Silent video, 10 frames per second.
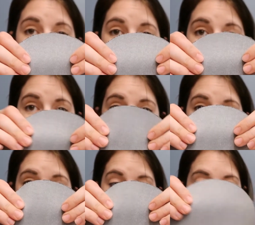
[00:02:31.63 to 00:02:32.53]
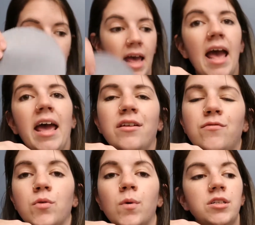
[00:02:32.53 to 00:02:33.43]
we get it done. And if
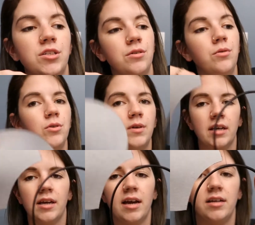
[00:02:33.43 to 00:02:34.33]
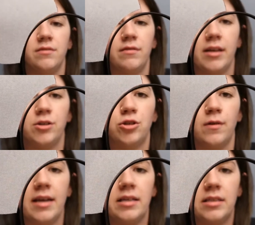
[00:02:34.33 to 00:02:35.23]
you want to, you can kind of like
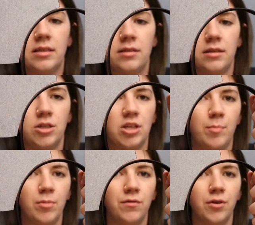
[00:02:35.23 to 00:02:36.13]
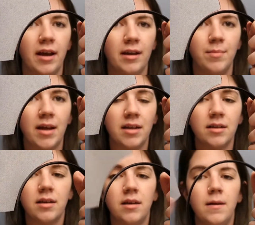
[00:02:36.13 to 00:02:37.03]
trace the shape of your headband.
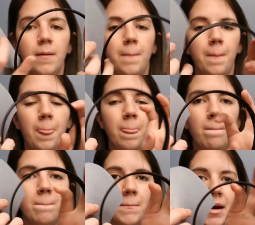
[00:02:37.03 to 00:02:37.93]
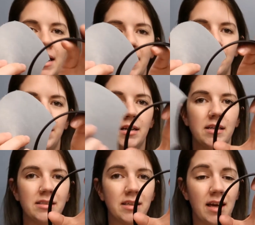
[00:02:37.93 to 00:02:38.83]
My headband
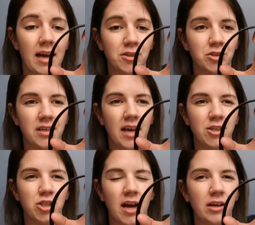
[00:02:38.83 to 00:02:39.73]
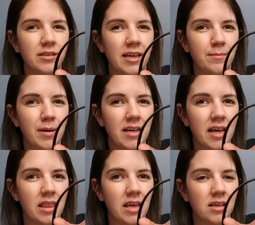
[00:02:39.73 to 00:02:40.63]
is actually a child's headband,
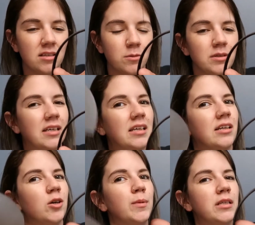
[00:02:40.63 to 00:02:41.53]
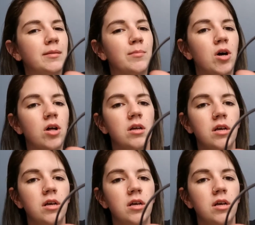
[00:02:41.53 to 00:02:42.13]
I think, so it's like a little bit small.